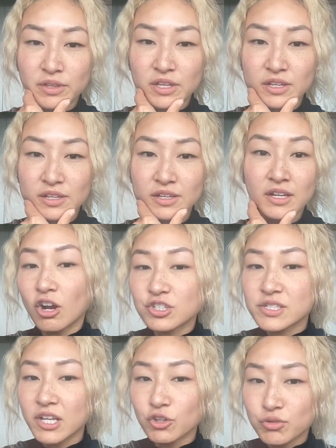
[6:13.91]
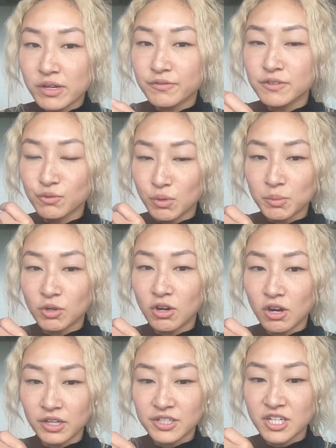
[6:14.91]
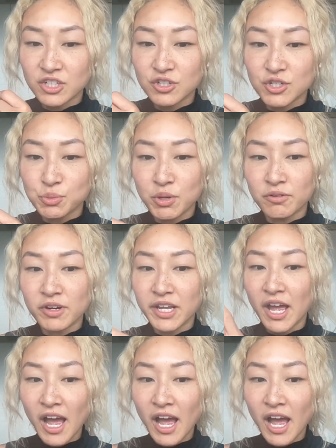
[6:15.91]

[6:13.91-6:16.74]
the large scale transformer architectures we already